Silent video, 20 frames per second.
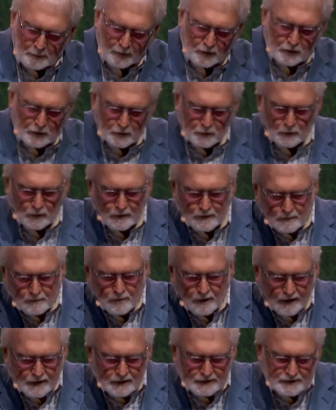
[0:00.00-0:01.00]
cool
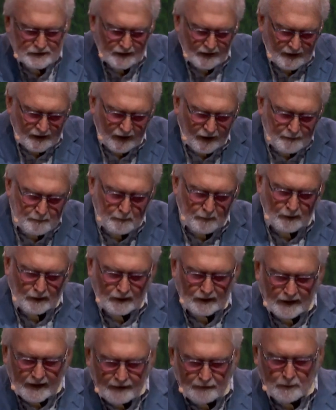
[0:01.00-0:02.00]
because
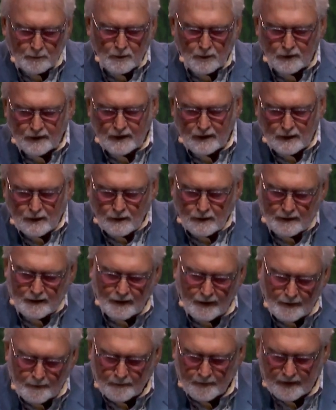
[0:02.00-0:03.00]
unbelievable, you know, and
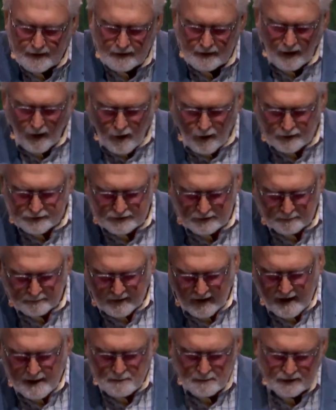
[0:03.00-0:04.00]
an awesome
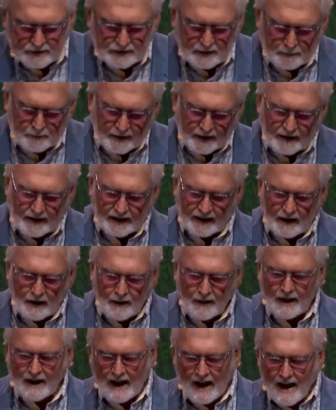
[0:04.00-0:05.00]
day must have been together.
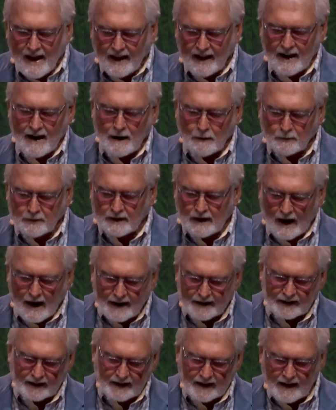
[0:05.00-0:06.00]
They'd hang out with God
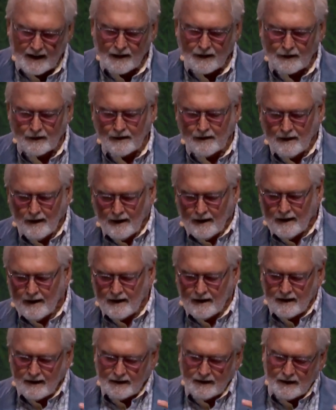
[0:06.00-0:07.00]
together and,
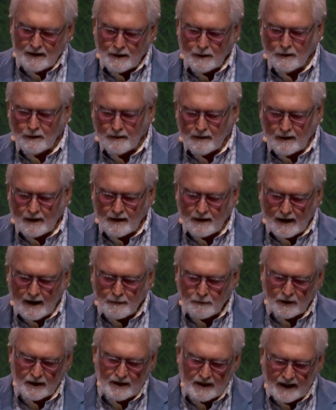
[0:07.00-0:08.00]
and you know, and
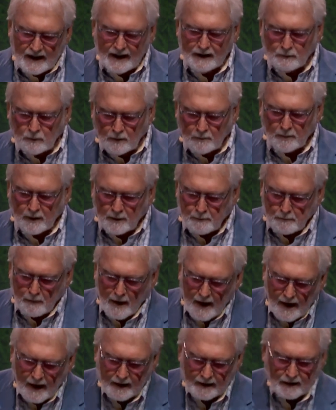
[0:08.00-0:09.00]
every need would be
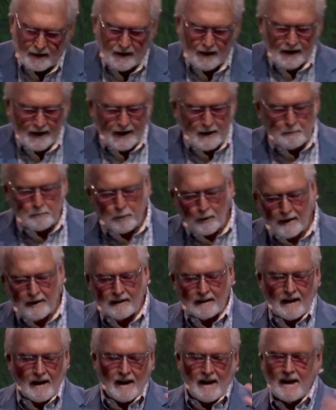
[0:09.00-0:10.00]
met. And he'd bring
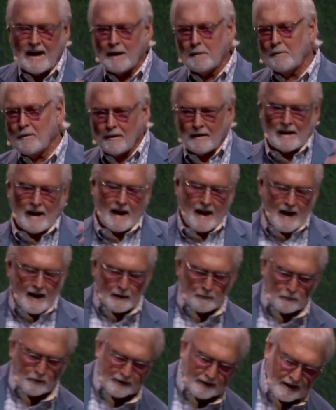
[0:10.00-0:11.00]
the animal and
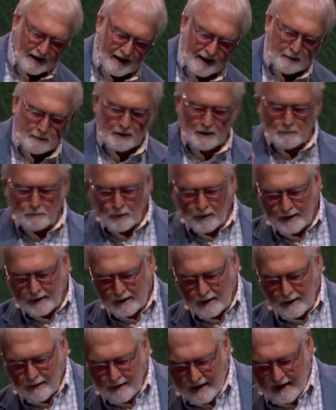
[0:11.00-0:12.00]
Adam would name it. He'd bring
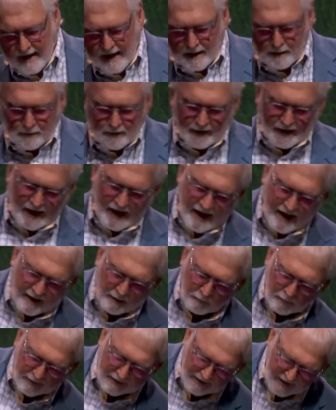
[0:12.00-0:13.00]
another animal and Adam
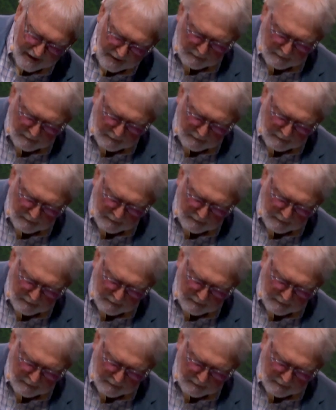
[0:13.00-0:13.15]
would name